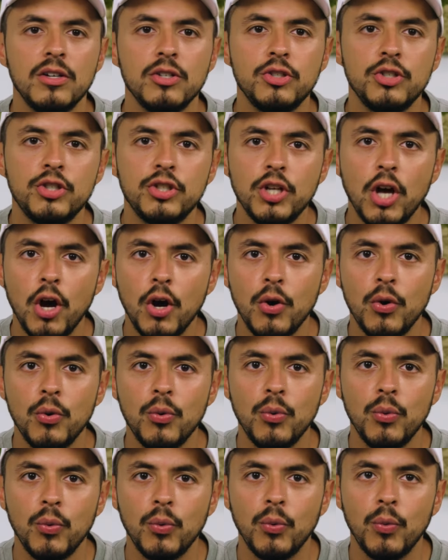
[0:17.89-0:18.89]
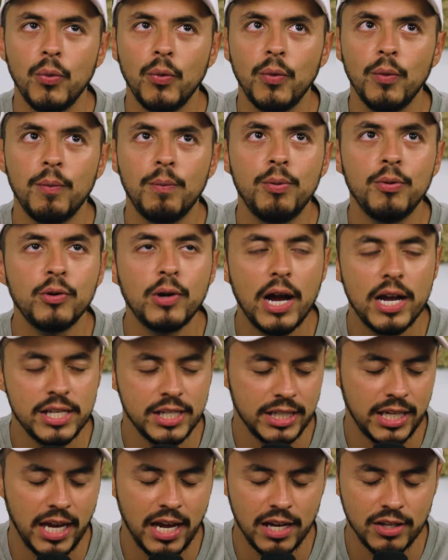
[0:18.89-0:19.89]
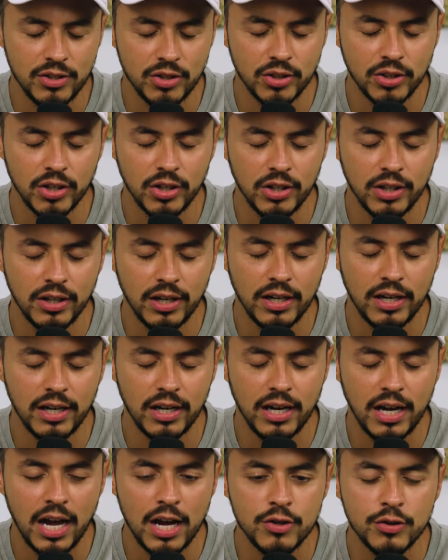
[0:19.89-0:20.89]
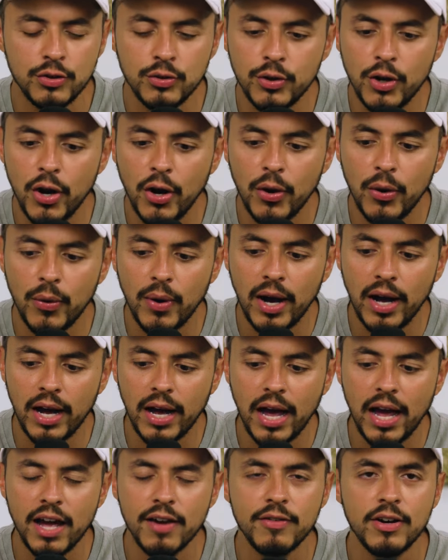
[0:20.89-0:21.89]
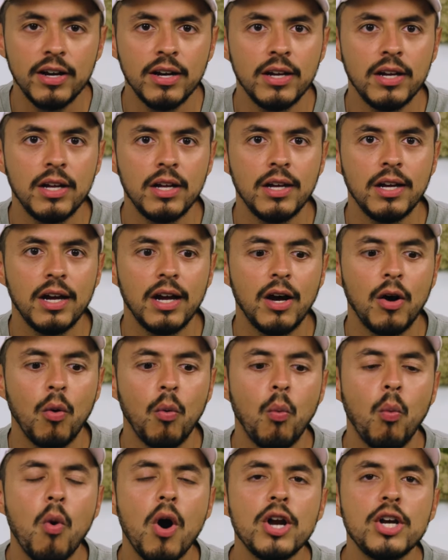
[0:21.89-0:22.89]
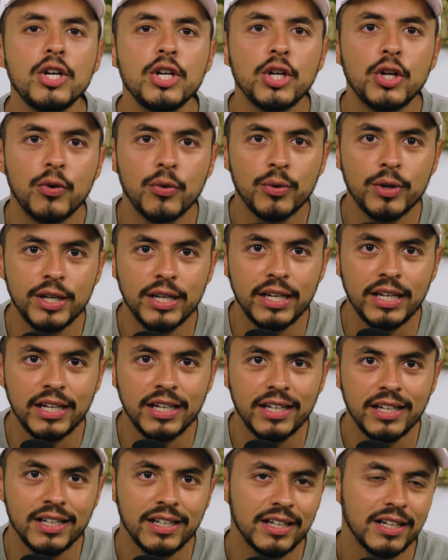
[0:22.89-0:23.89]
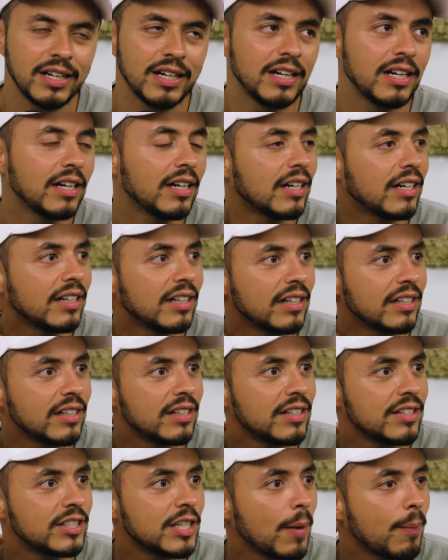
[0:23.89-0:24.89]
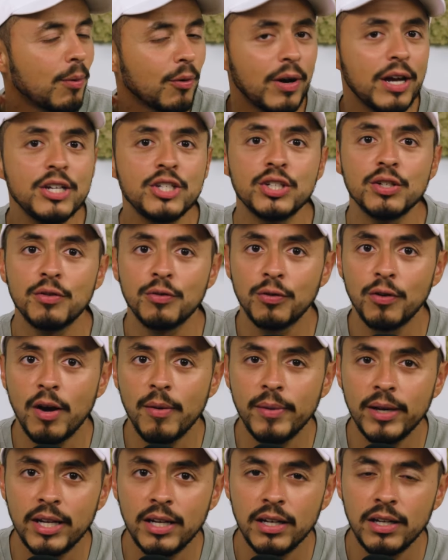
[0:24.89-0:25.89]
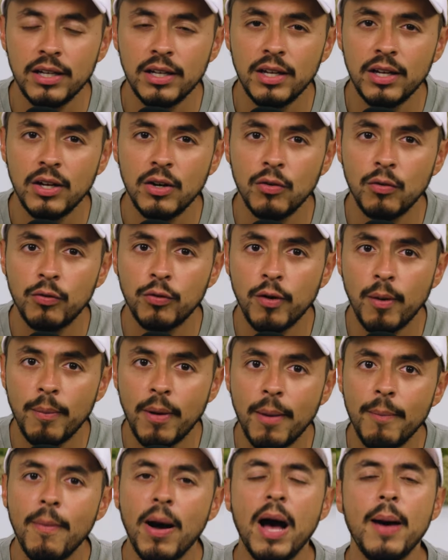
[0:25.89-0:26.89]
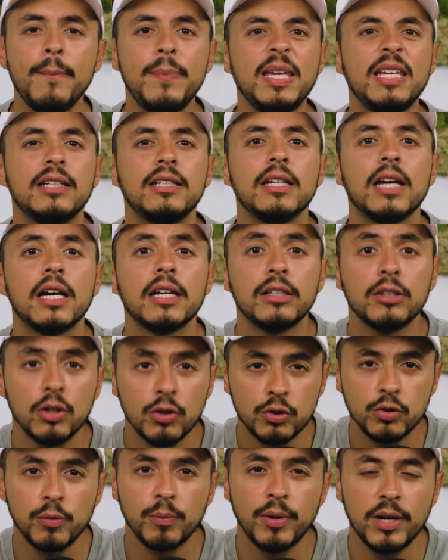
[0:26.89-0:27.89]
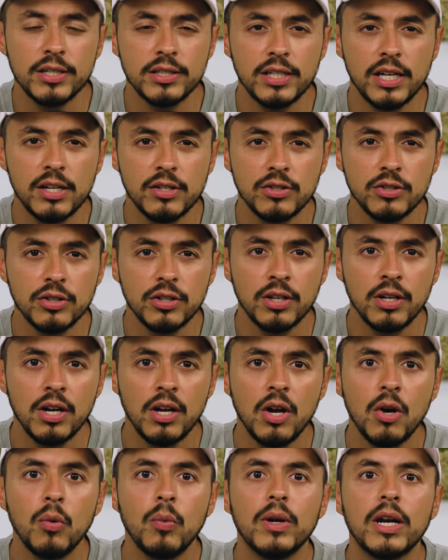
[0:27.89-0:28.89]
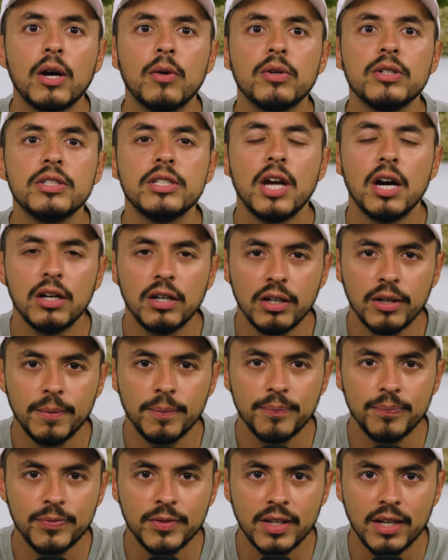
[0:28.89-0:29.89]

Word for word: So breast cancer, as you know, I have a 1 degree separation from it, from my mom being diagnosed with breast cancer when I was younger.